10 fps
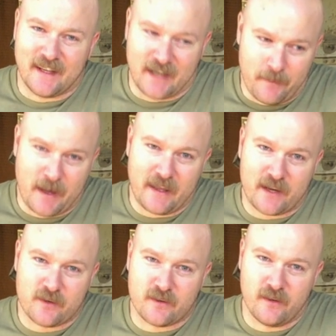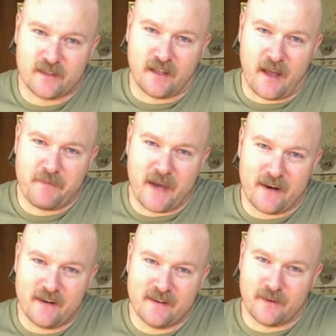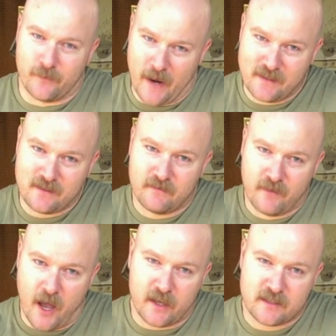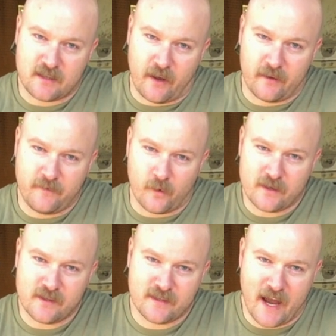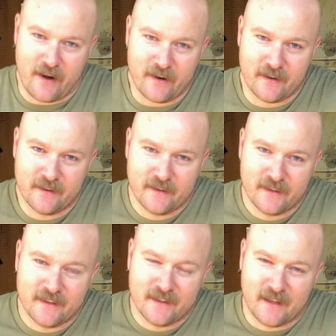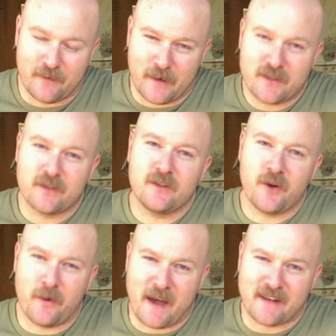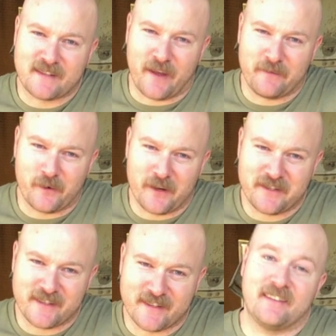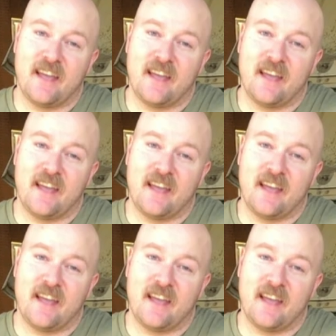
And now my Land Cruiser looks a lot better, rides a solid four inches higher, and Rachel, you know about a solid four inches.